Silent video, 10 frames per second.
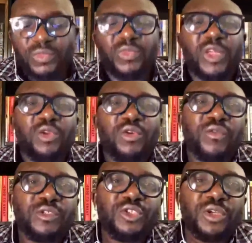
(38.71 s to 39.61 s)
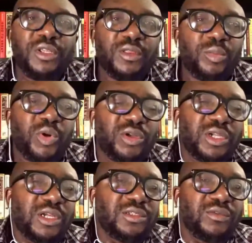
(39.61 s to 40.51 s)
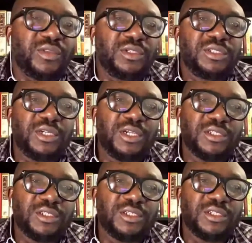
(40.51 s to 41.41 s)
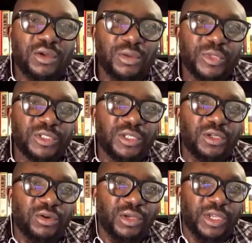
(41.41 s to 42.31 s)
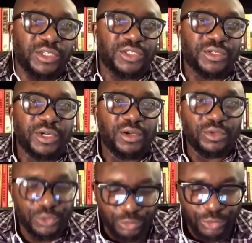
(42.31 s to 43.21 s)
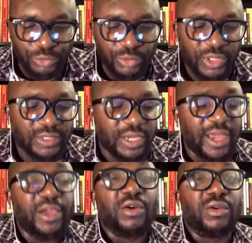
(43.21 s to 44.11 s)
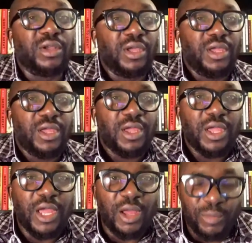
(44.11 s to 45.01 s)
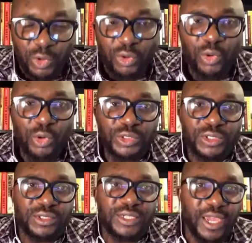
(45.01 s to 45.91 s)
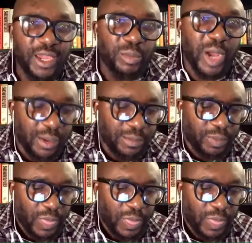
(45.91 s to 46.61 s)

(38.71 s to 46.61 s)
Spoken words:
Thank you for joining the podcast of the International Committee on Nigeria, also known as ICON. I'm your host, Tay Pam.